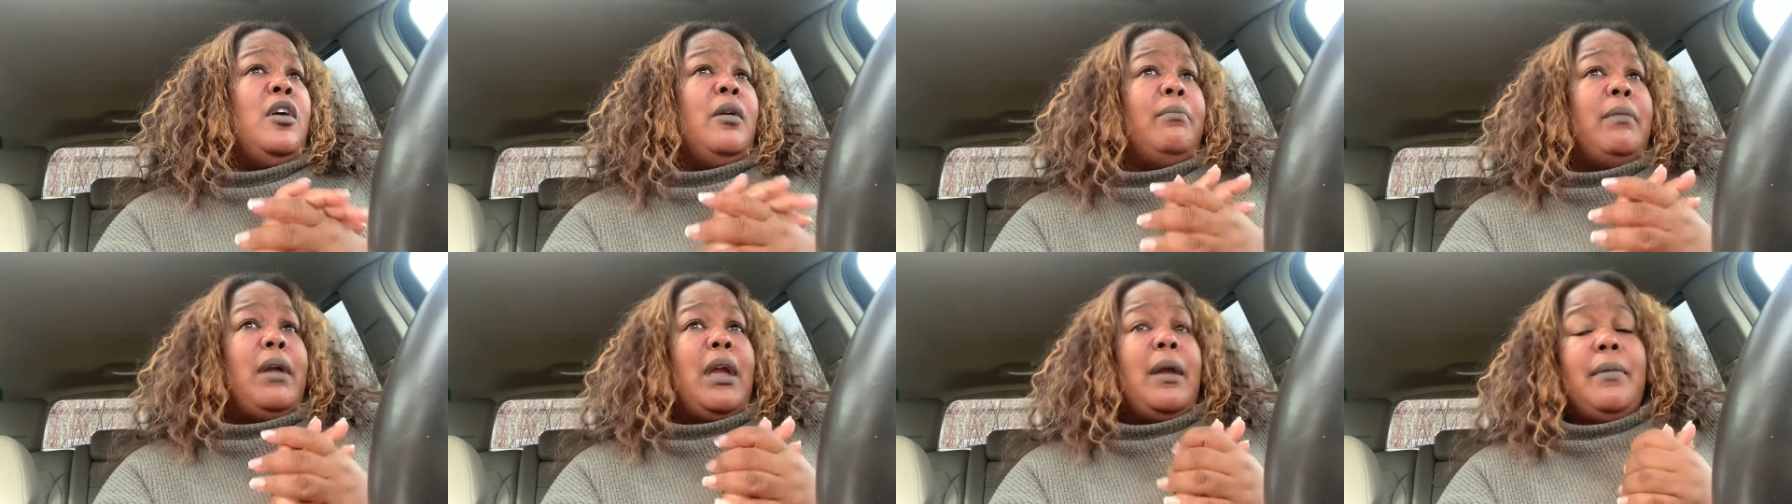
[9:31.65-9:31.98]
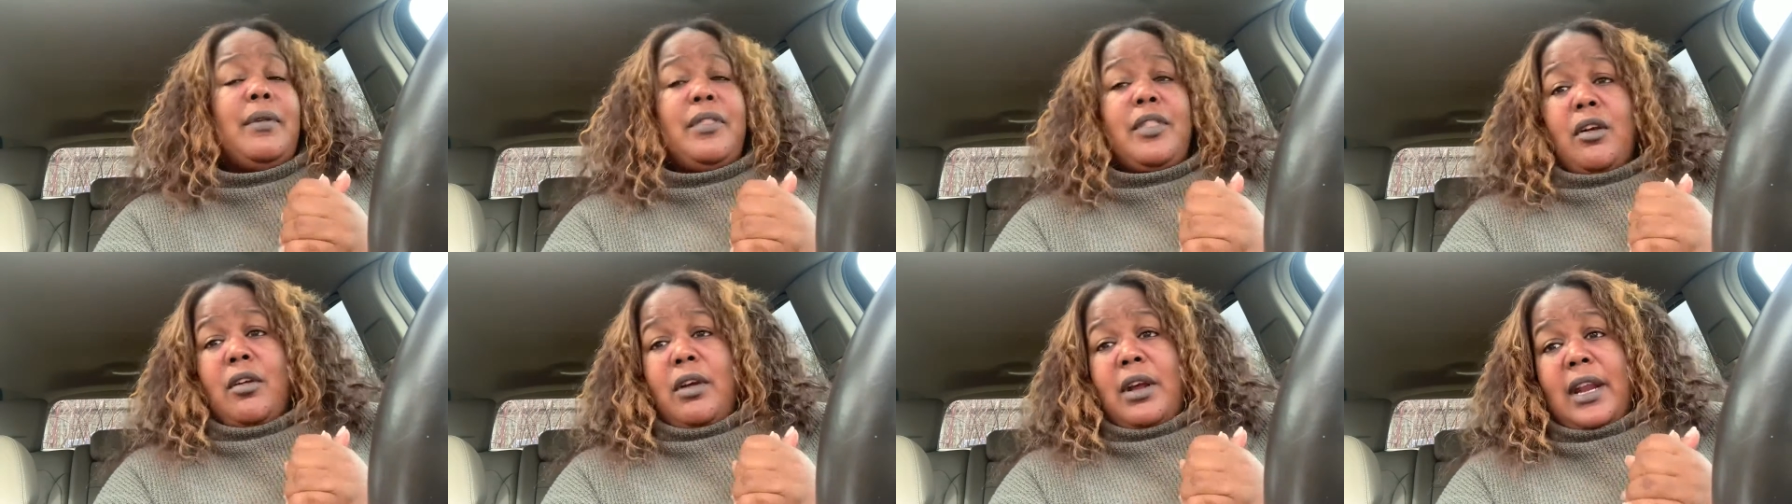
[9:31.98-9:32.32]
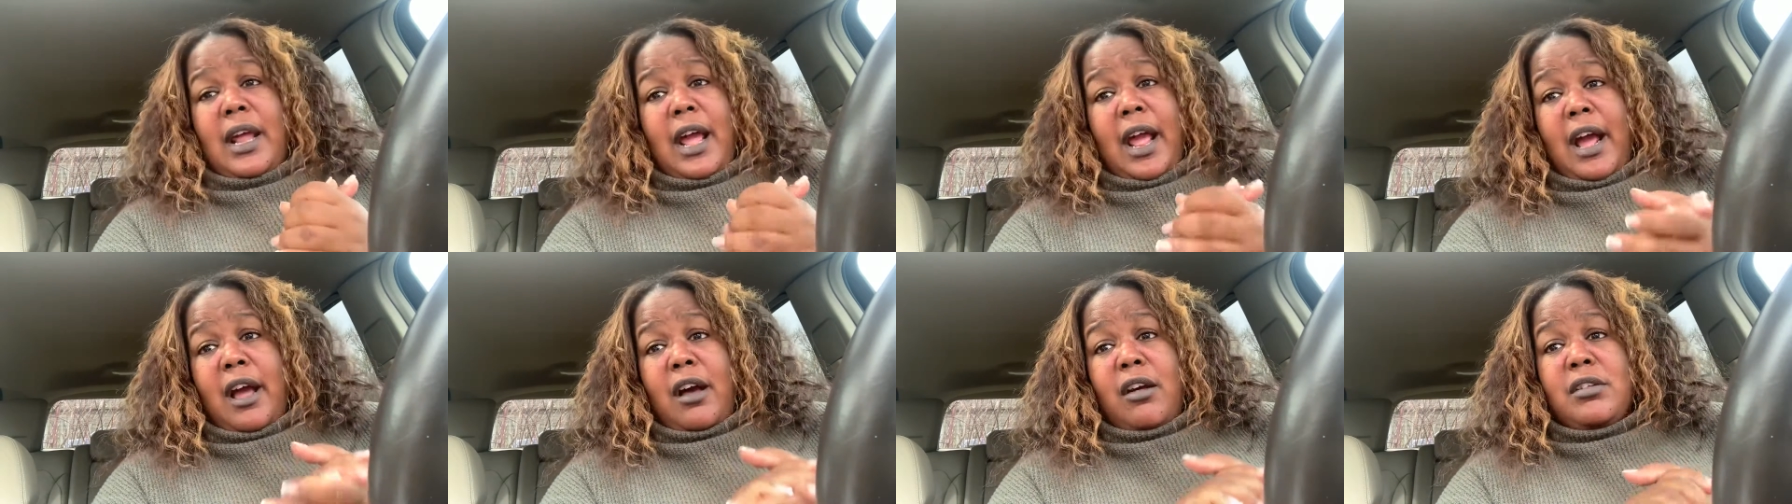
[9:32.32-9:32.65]
Maybe they're in
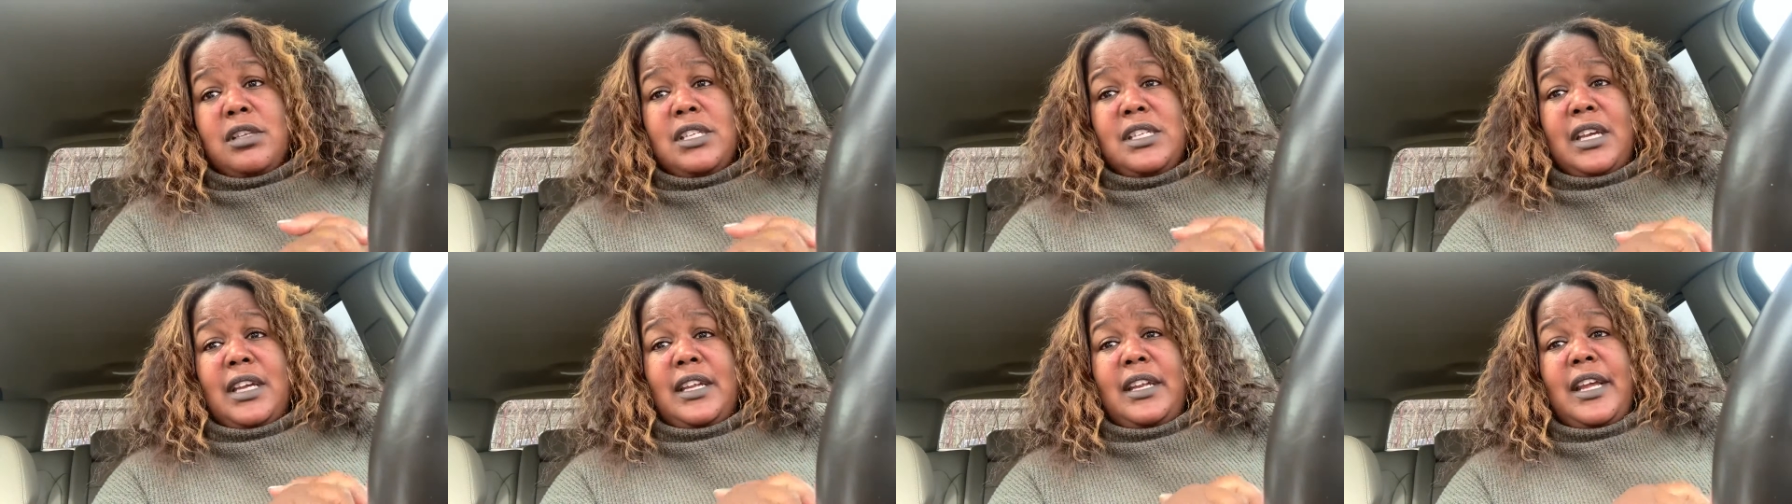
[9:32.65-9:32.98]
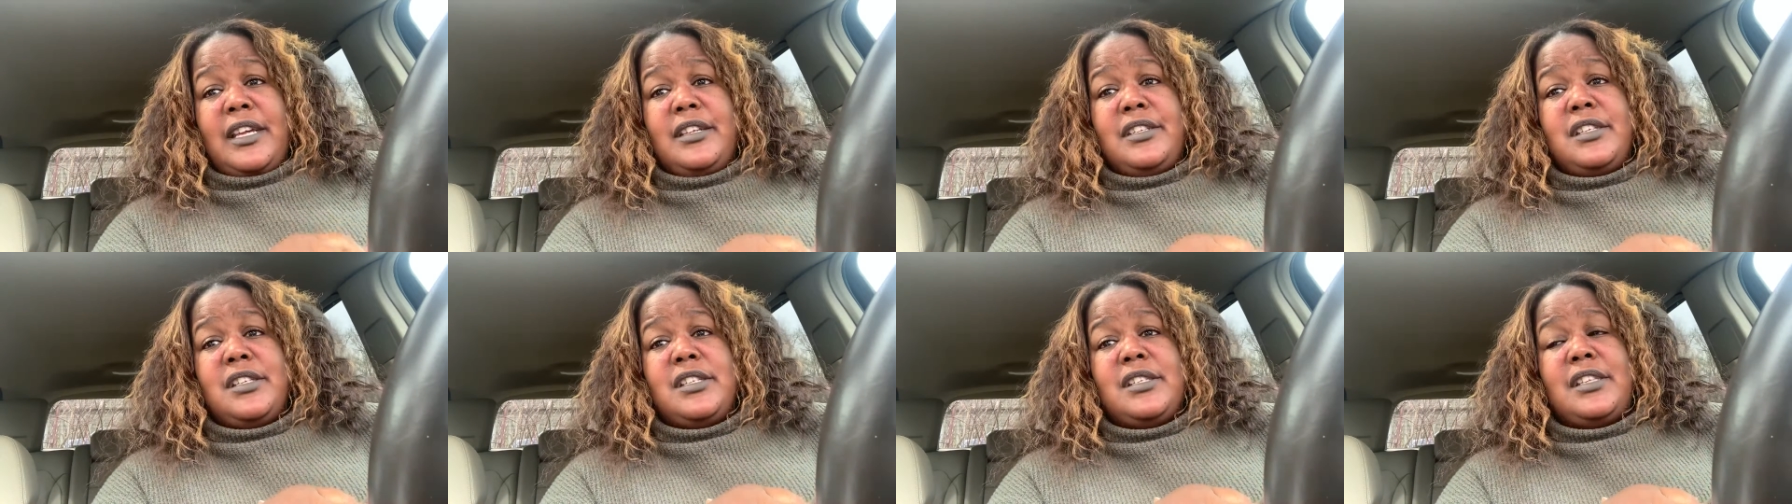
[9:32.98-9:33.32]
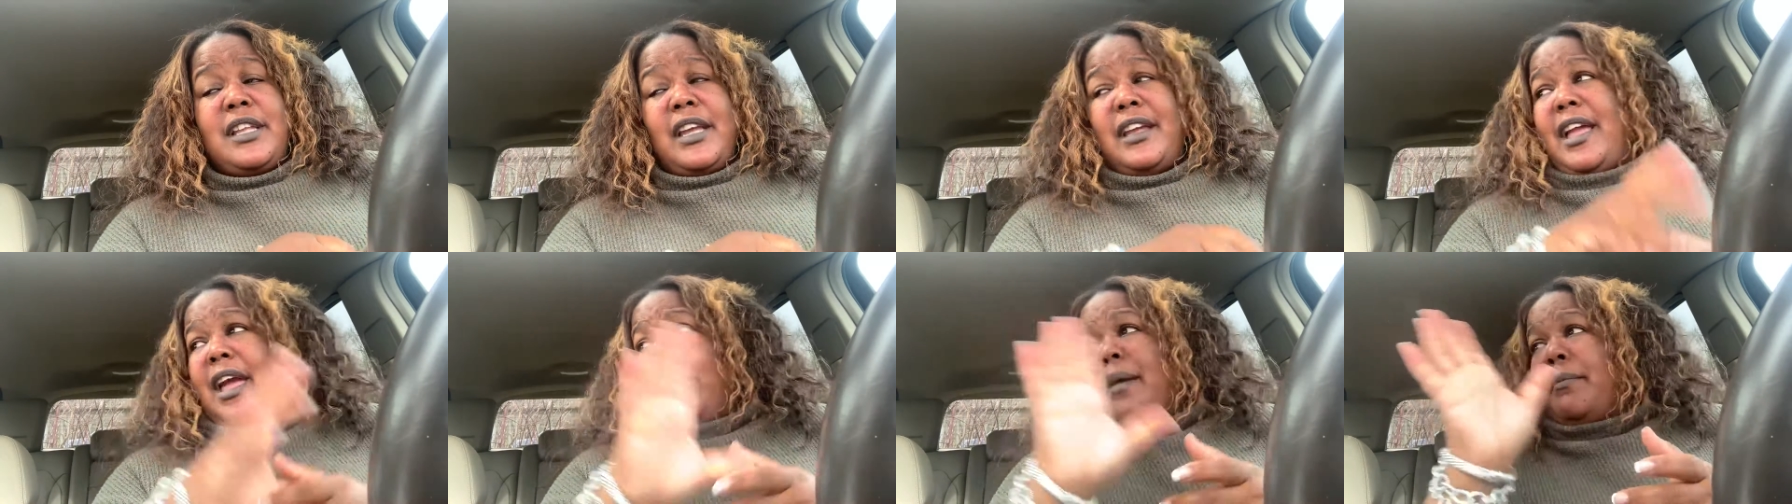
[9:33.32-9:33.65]
a house and they just,
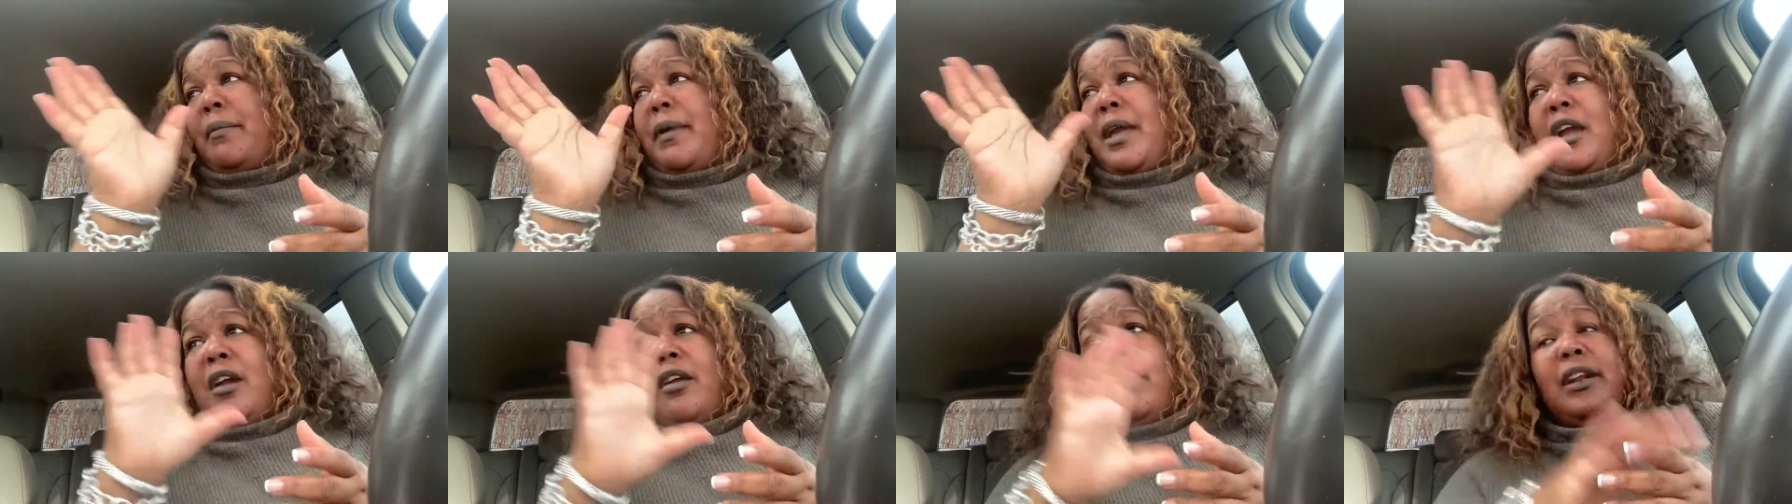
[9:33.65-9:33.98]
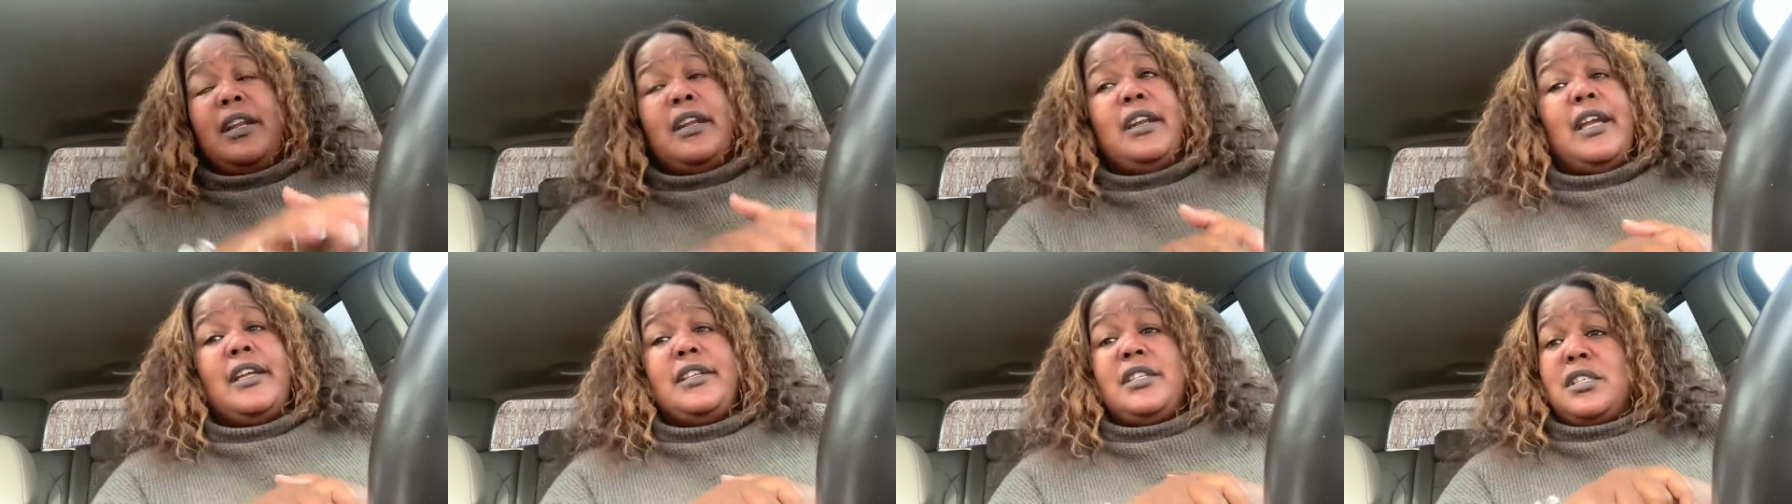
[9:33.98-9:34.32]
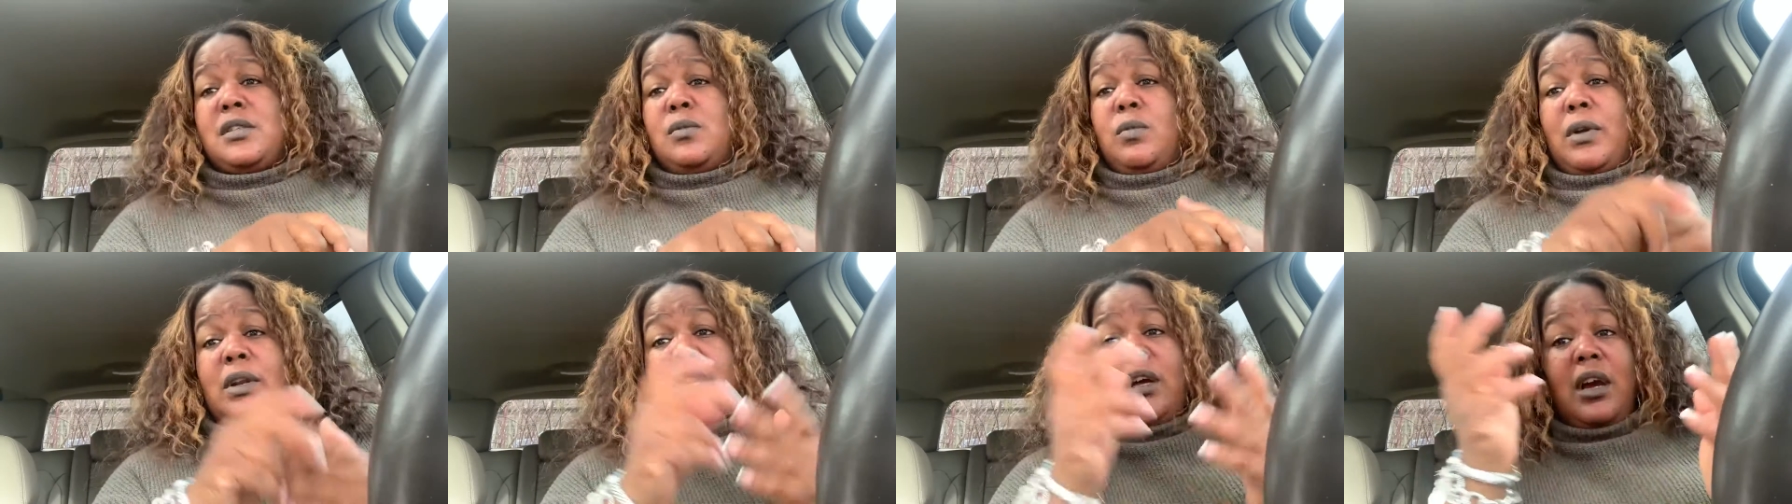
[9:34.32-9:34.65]
they got married and they
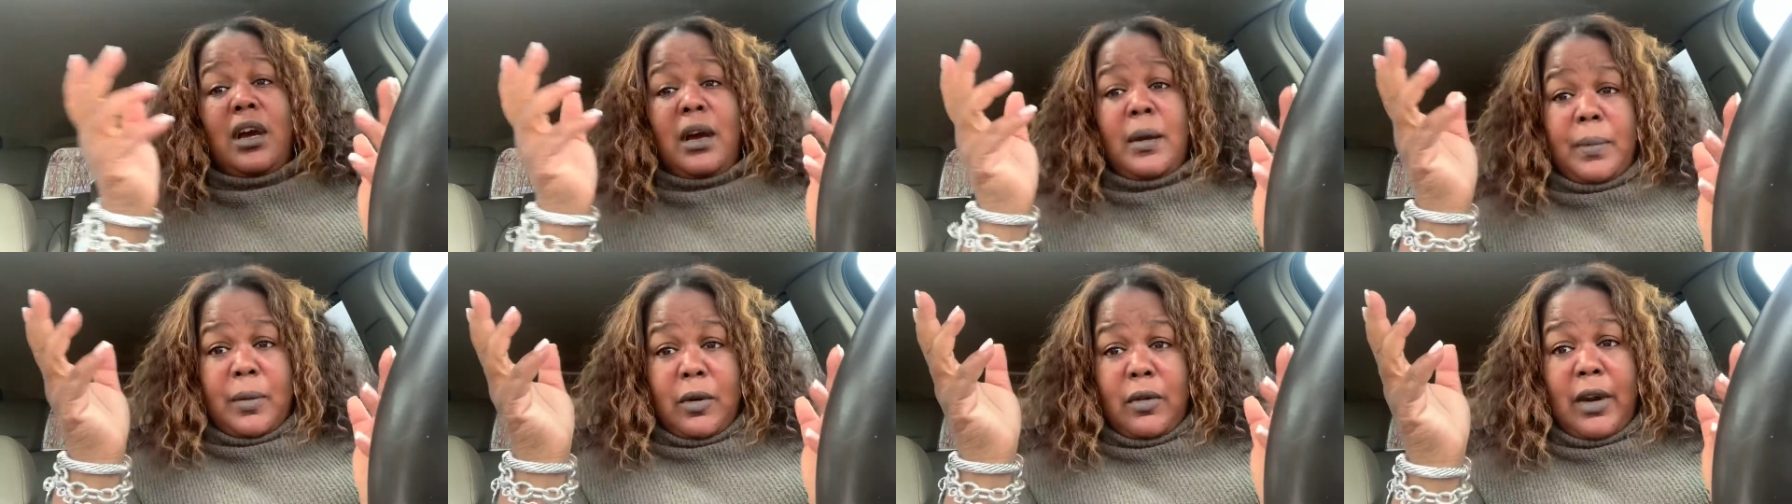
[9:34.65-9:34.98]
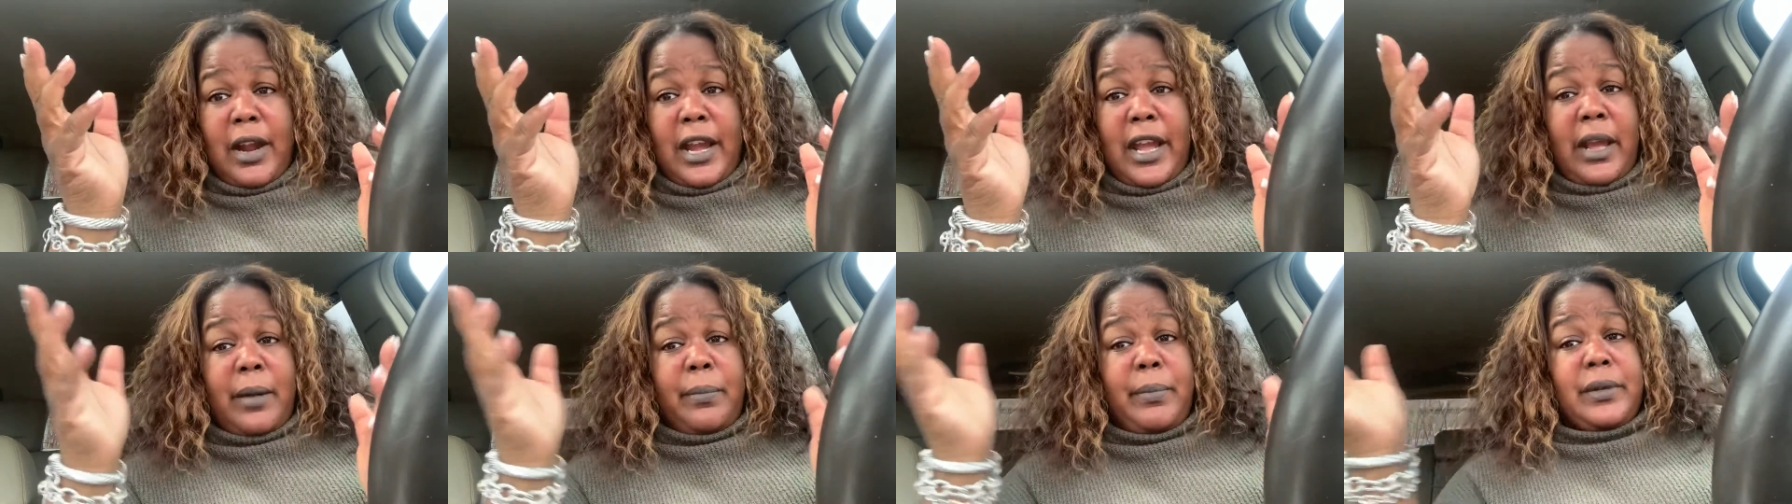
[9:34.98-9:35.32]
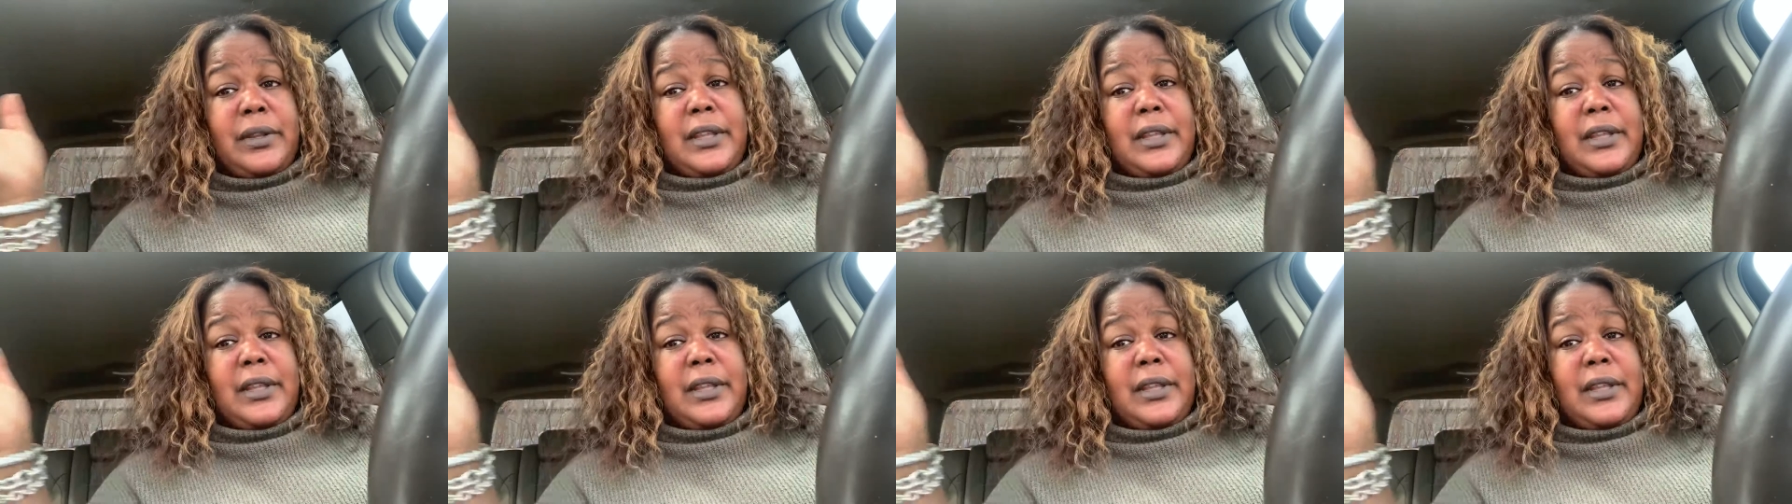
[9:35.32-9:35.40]
just want to upgrade,